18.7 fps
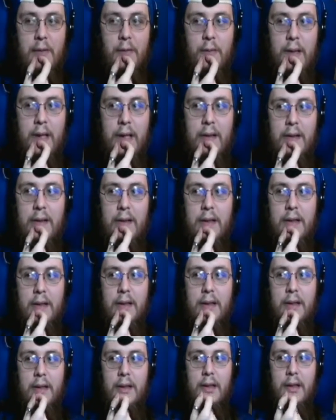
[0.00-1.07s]
of weird.
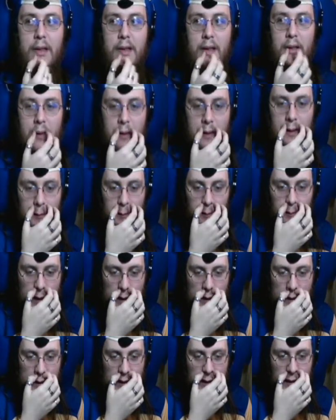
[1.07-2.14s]
I
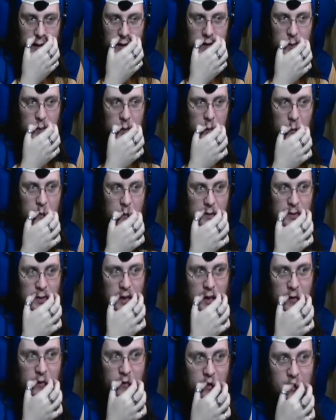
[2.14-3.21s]
think the hardest part was
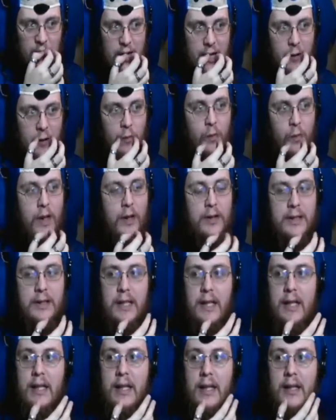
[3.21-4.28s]
trying to figure out where
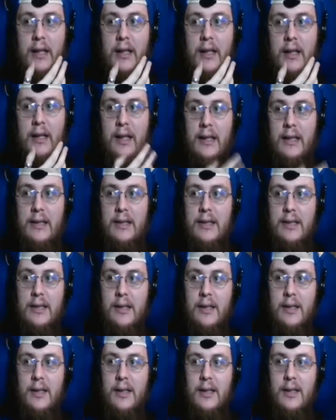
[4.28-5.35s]
Sonic is
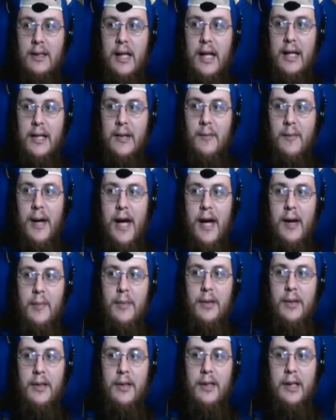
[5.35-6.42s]
on the map.
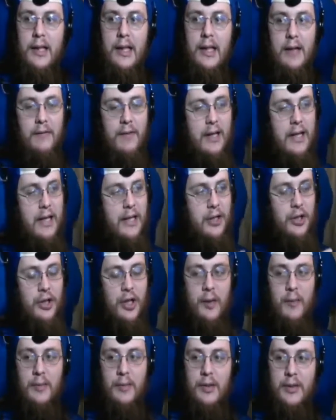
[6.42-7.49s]
Like if he can
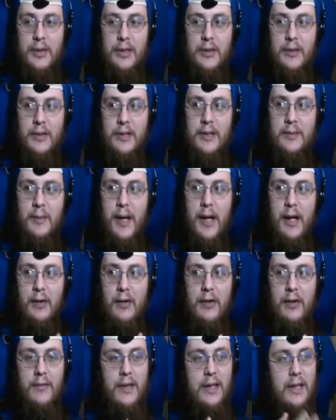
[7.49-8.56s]
jump to a certain spot, or
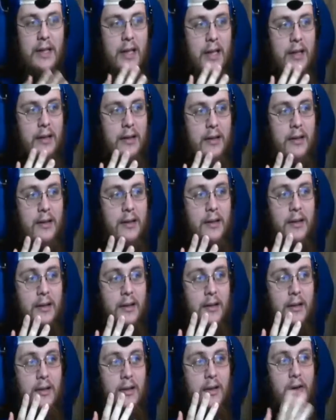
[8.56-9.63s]
if he can,
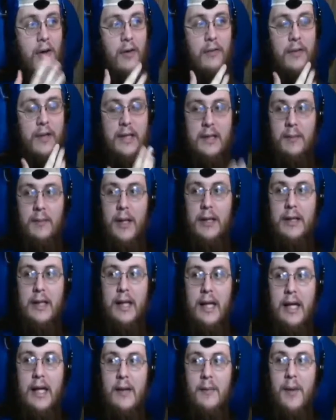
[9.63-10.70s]
you know, if he's about to
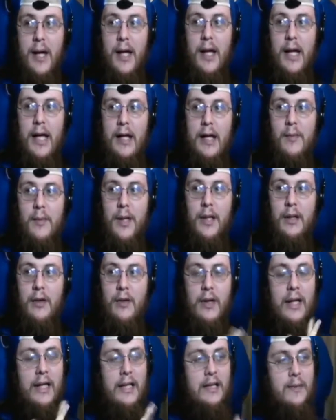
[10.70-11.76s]
get hit by an enemy or like